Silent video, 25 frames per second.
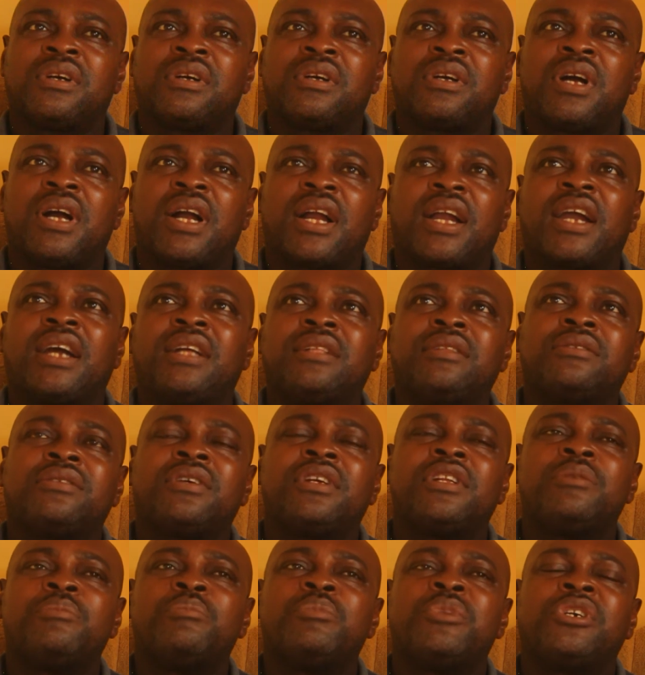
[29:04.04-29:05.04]
I can't
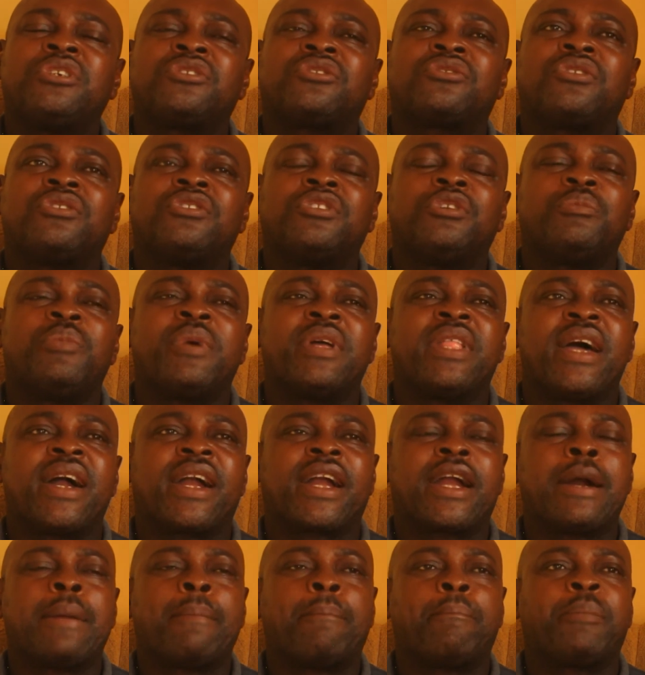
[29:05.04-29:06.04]
really mention him, but
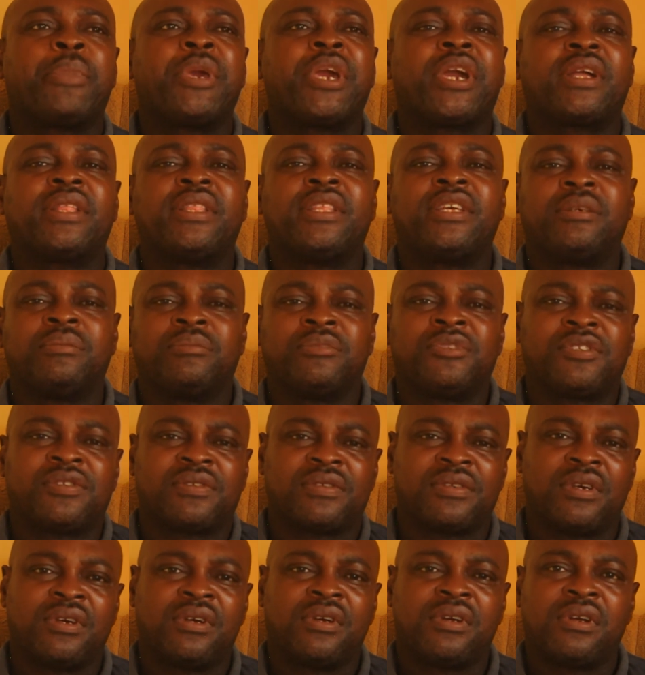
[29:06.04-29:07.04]
I can pick
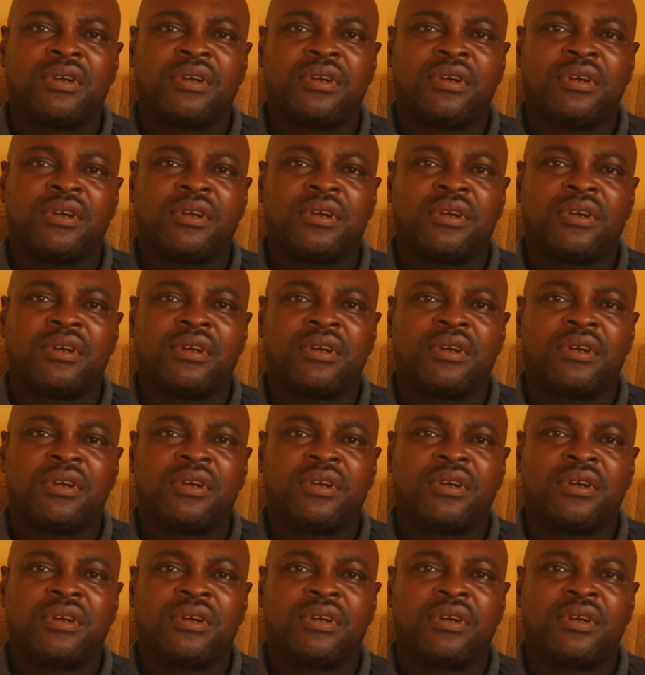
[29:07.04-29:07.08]
names.